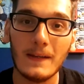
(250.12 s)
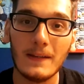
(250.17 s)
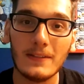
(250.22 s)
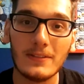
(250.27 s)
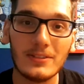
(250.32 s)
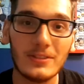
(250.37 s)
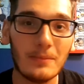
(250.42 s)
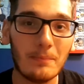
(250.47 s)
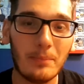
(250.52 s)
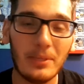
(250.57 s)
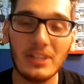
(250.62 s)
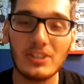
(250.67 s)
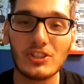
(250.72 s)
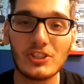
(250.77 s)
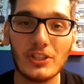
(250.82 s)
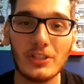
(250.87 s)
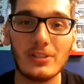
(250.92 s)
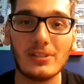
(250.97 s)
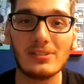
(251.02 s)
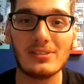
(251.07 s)
some
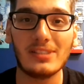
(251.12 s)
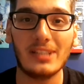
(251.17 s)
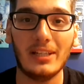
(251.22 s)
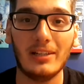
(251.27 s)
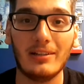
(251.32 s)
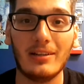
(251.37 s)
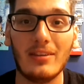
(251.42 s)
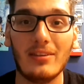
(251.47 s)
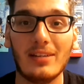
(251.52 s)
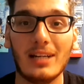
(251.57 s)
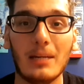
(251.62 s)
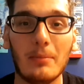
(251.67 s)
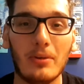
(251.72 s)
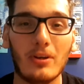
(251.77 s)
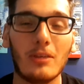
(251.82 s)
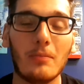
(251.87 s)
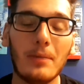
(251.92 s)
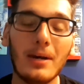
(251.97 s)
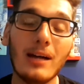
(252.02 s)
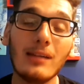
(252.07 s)
pictures here and there,
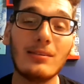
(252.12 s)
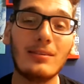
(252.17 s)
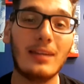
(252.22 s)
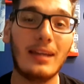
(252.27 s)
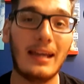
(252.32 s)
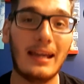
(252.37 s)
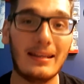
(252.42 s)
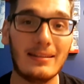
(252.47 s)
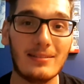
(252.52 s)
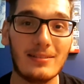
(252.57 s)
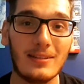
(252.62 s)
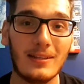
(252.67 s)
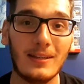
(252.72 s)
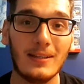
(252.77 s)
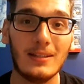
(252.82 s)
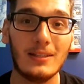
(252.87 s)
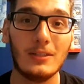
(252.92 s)
but about that,